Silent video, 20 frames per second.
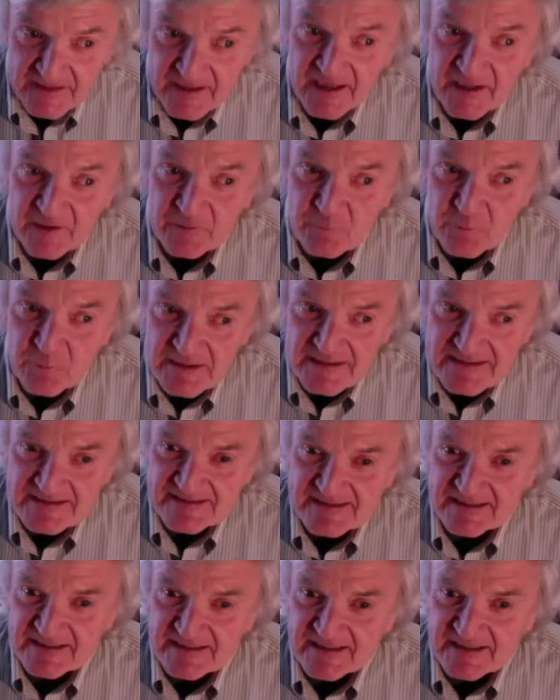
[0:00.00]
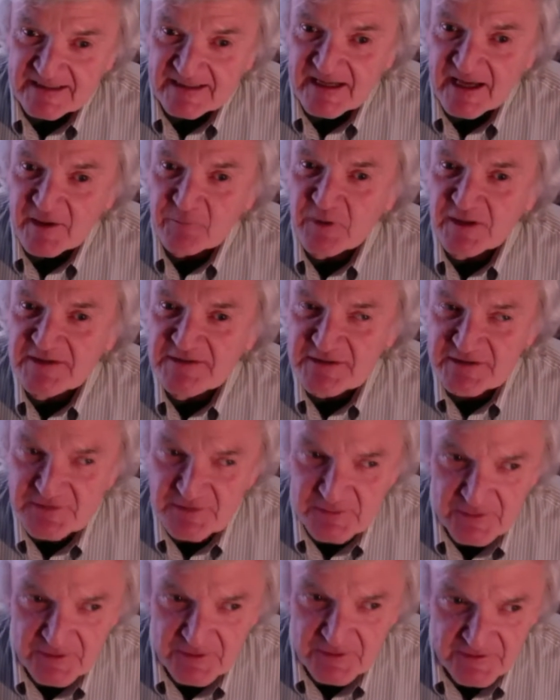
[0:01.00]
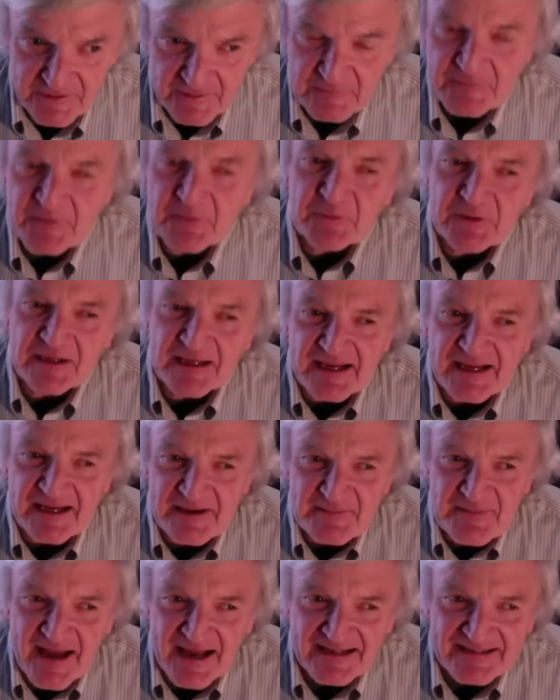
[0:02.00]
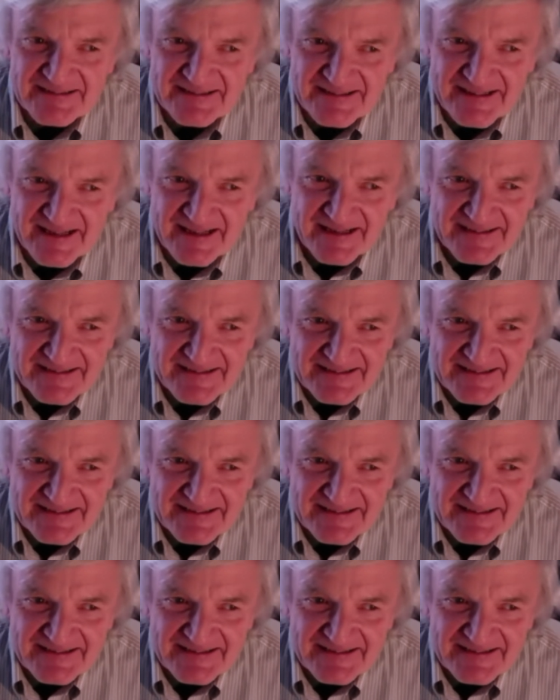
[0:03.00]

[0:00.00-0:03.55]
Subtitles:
in what city and what store? But we can come back to that.